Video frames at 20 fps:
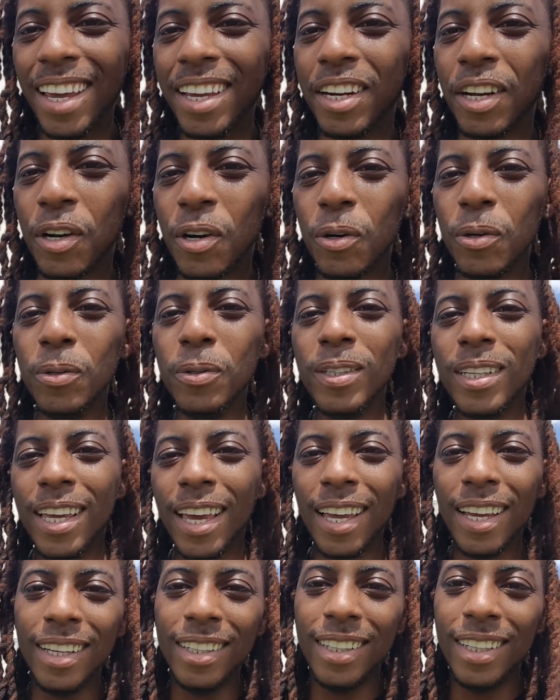hey, the Coon
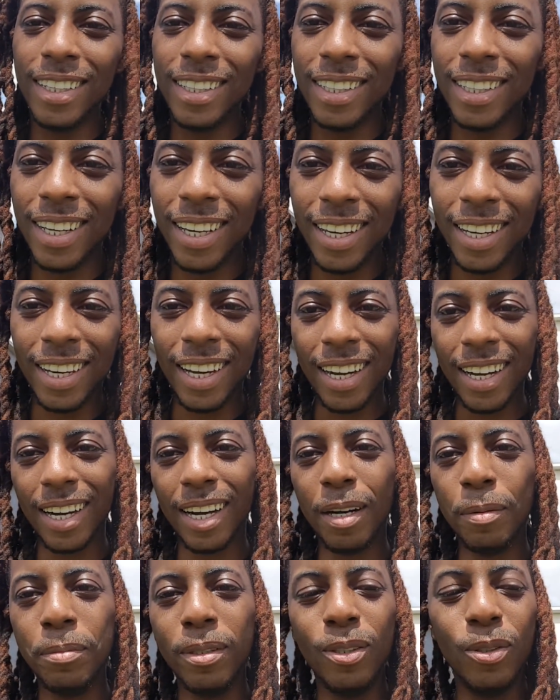Gang nigga, hey, I,
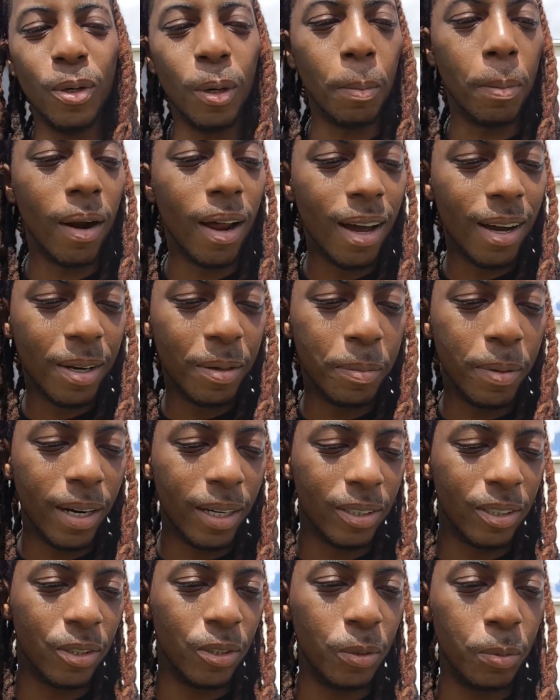am gonna do a blog
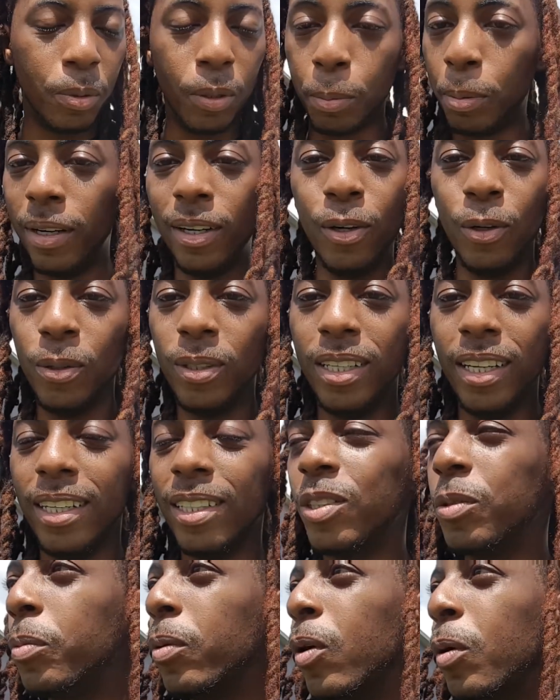about you, bro, but no
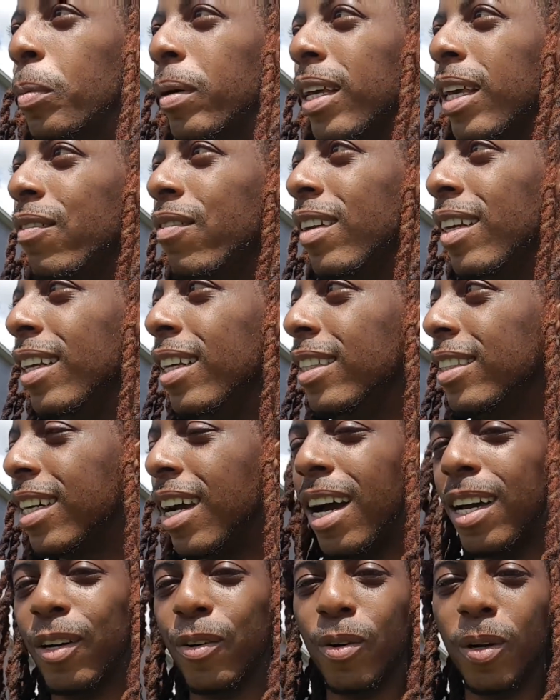diss, bro. But even he's
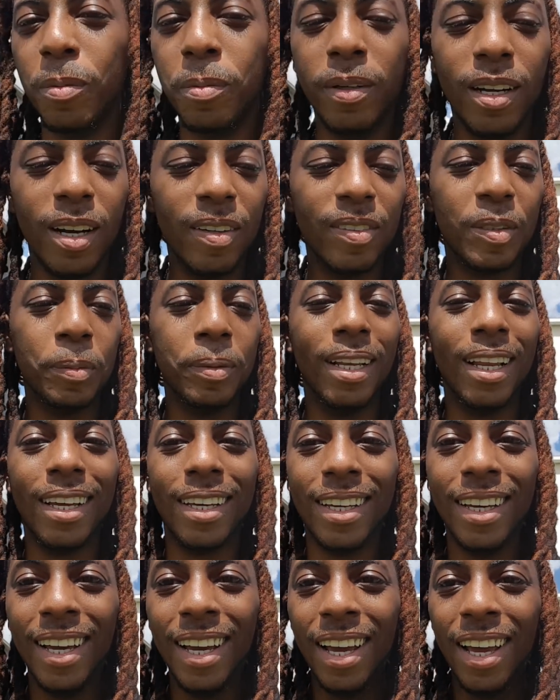kind of rubbing off to me
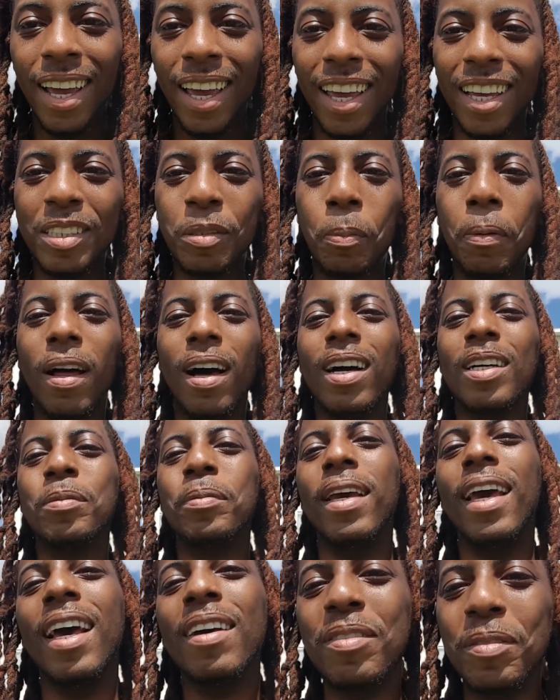like his blogs
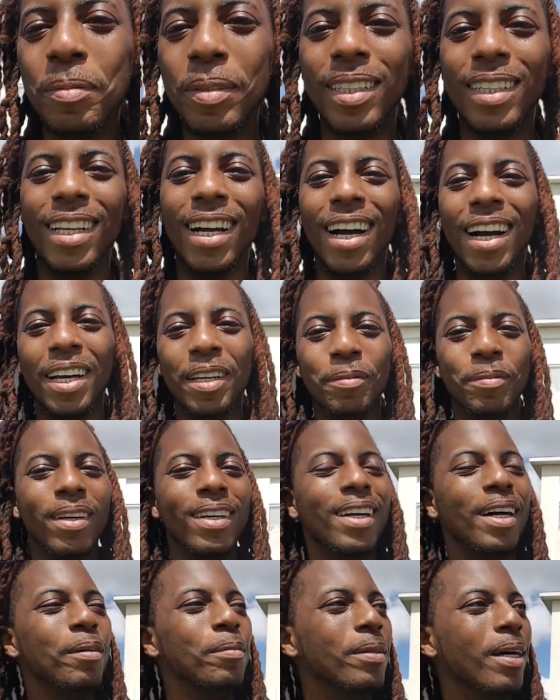be having me dying,
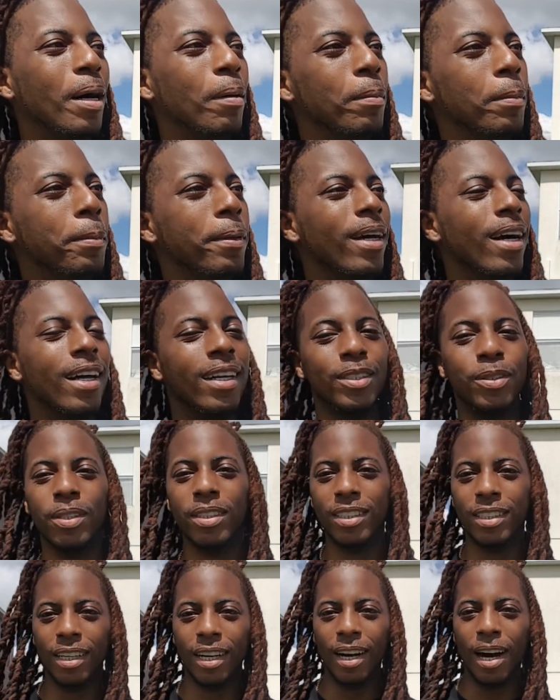man. I'm, I'm gonna be honest
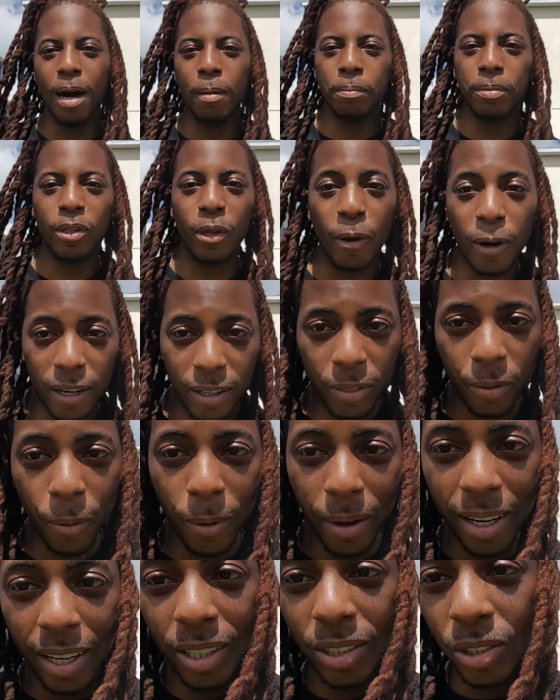with y'all. I'm
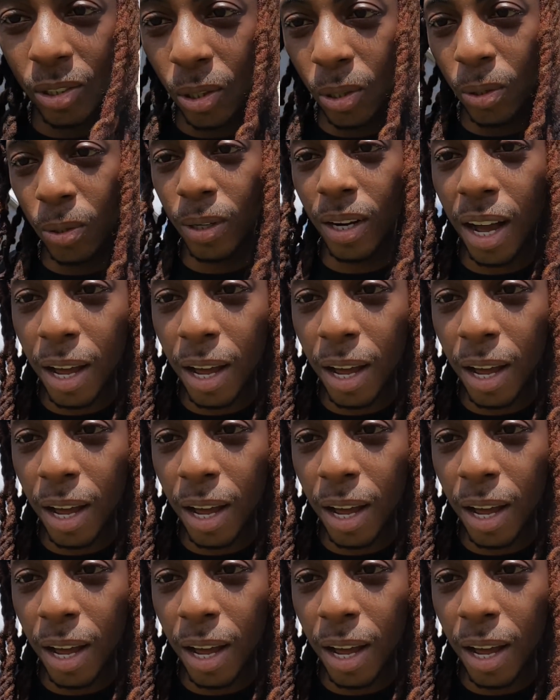33 years old.